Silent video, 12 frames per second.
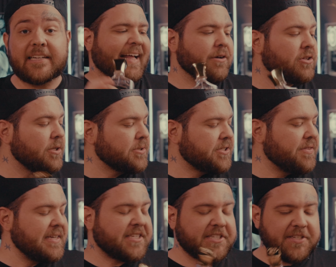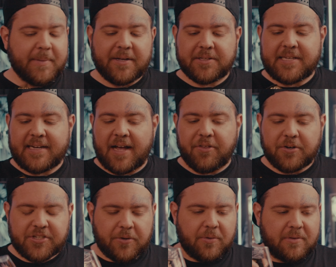How close do these smell together?
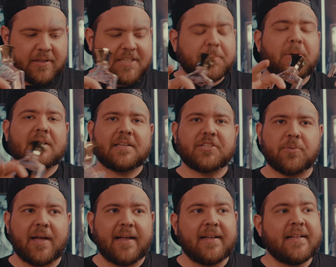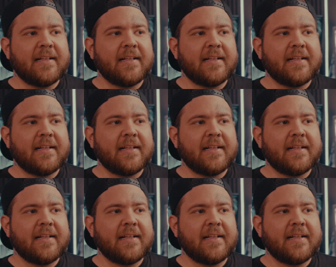So let's put it this way.